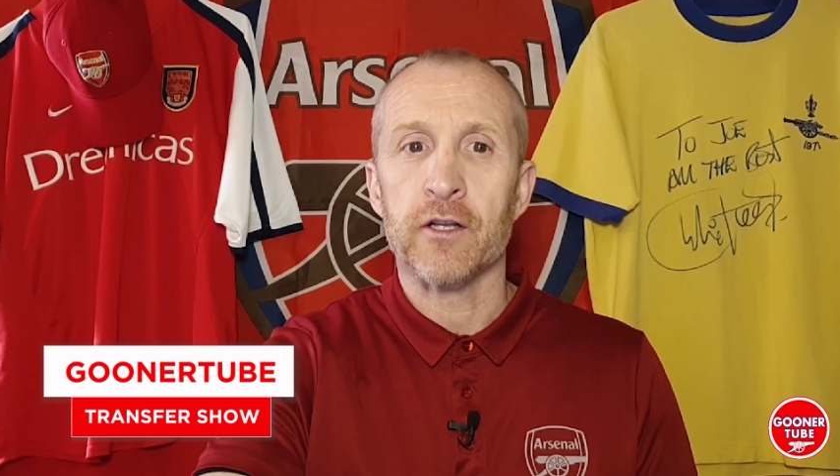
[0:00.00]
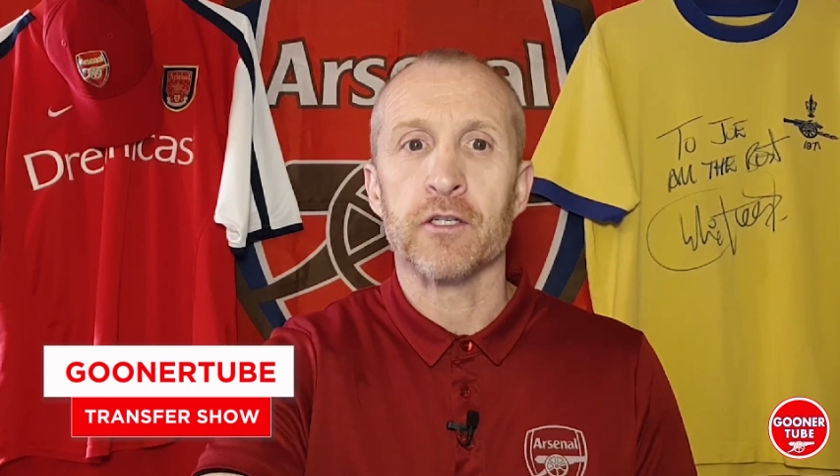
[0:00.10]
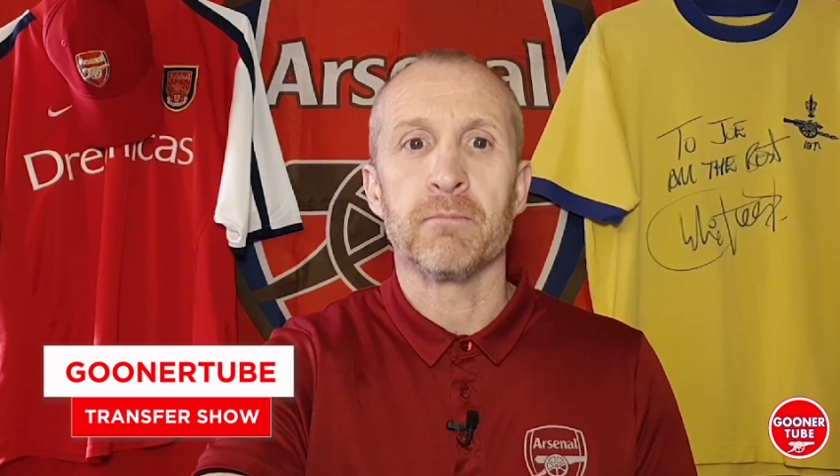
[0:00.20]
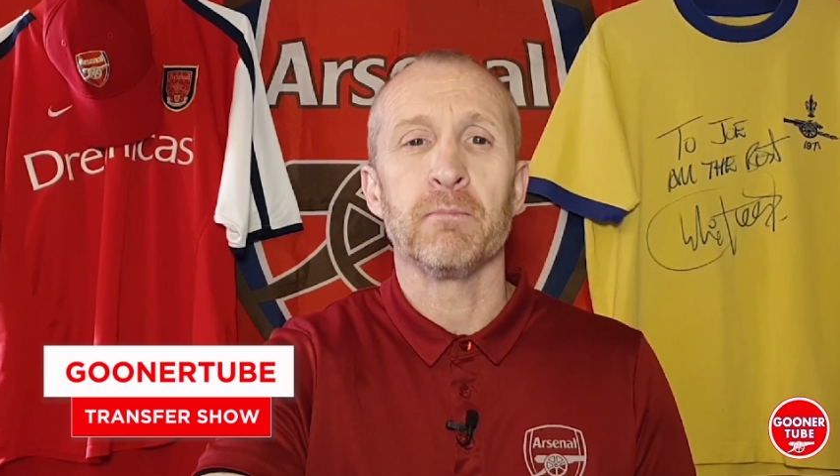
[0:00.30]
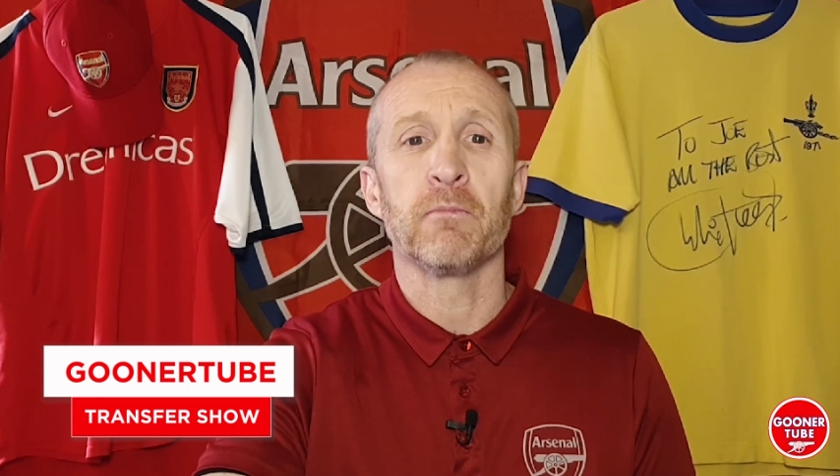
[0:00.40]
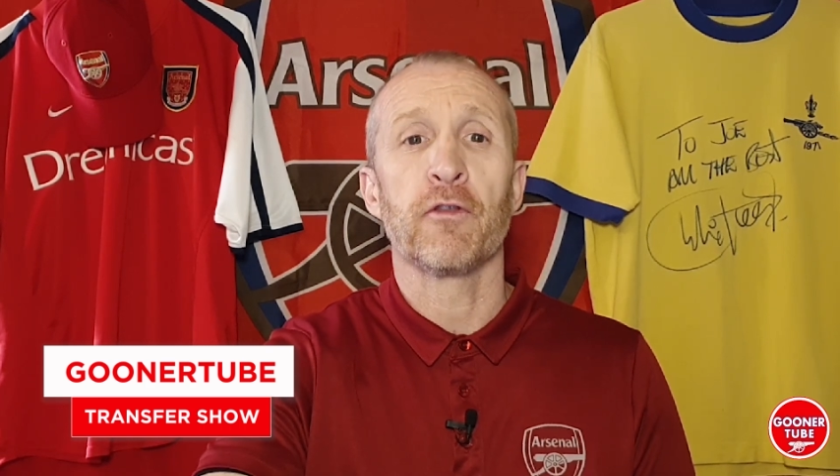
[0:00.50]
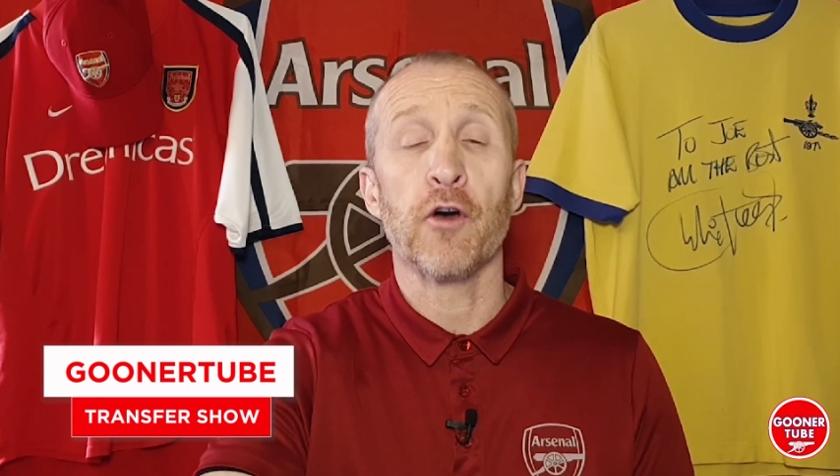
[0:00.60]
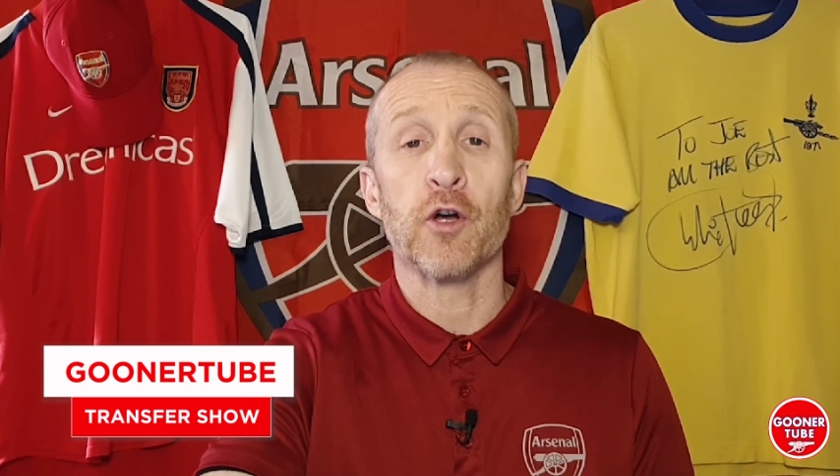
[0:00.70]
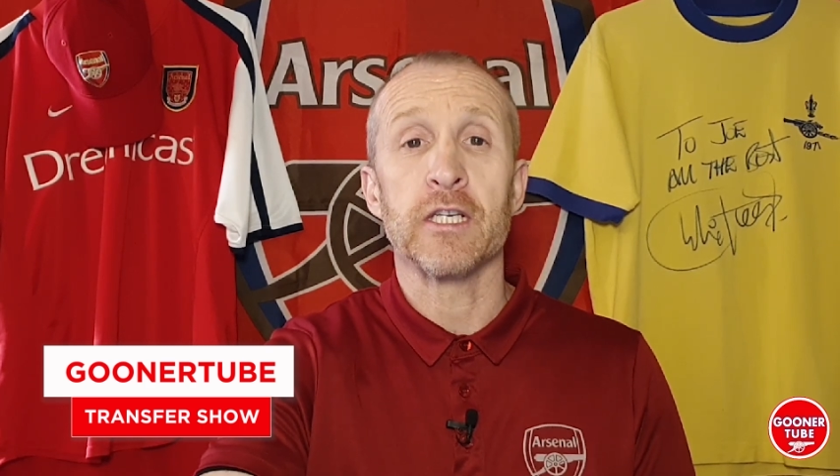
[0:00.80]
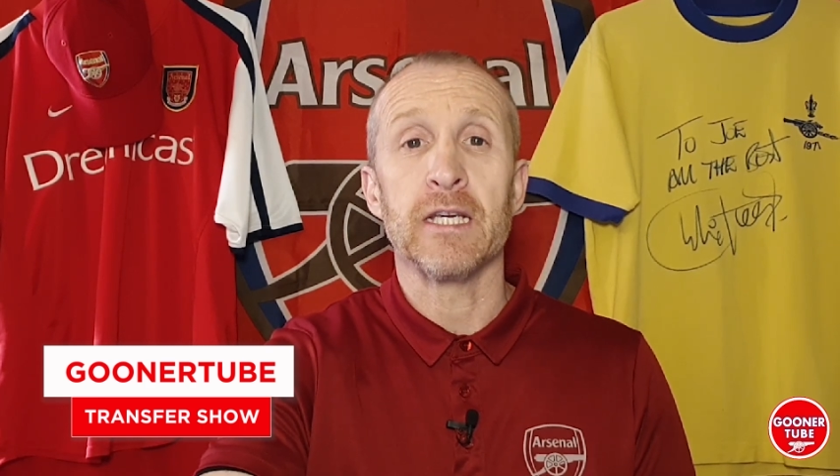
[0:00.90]
to
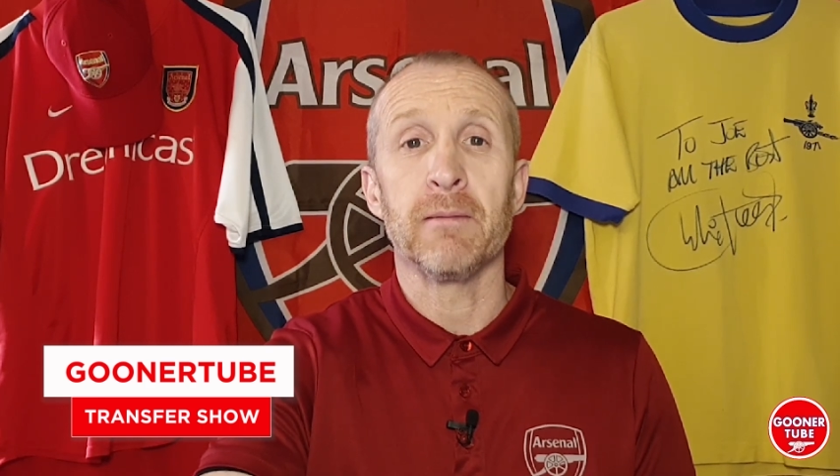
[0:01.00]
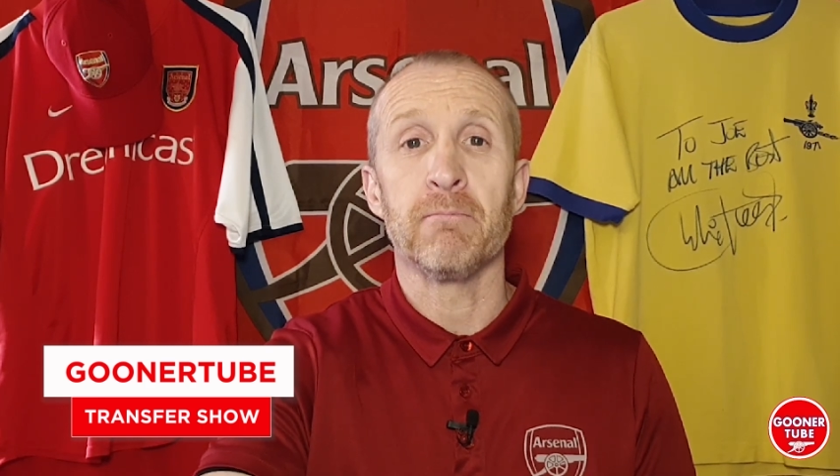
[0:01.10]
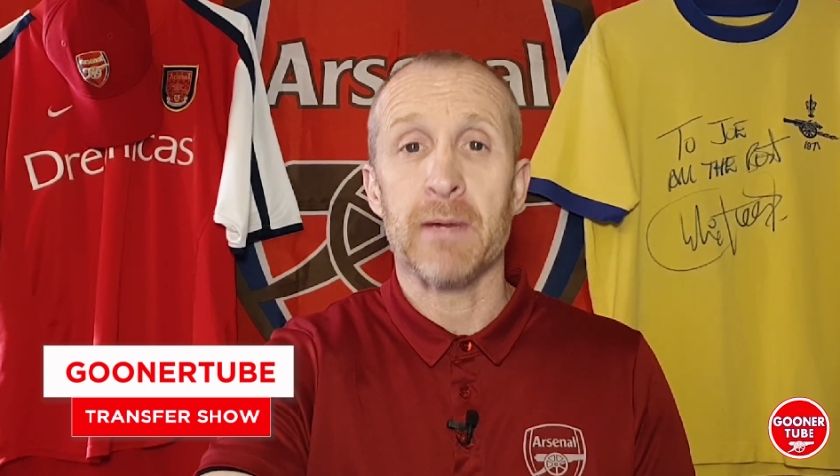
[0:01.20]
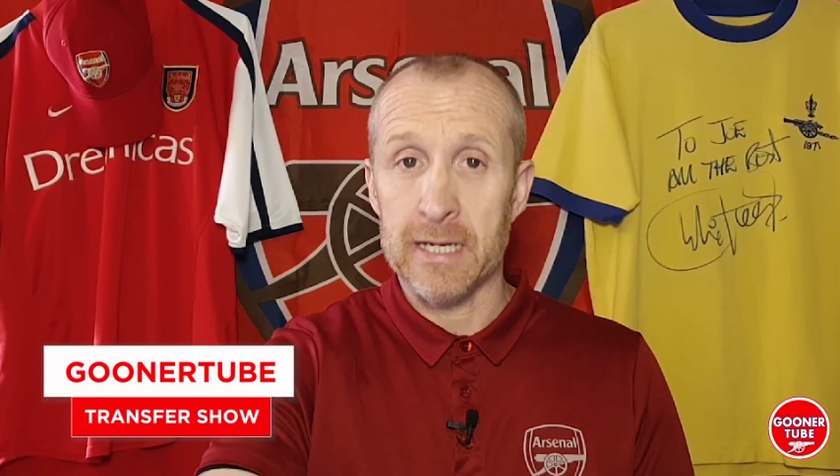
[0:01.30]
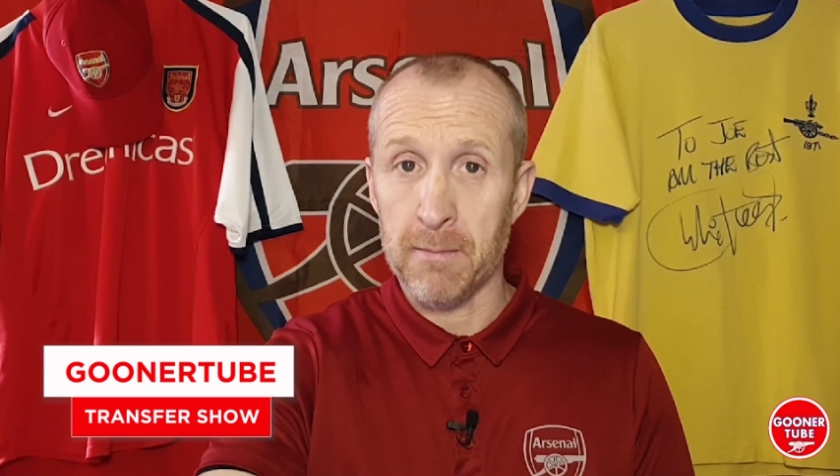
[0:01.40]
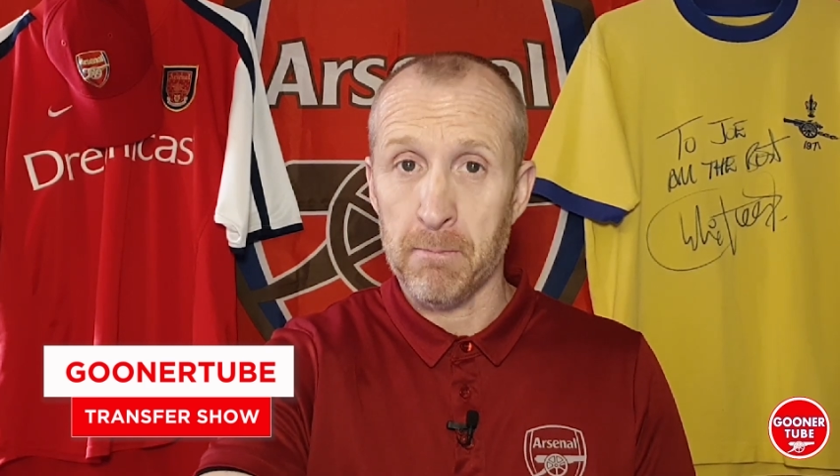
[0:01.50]
30 million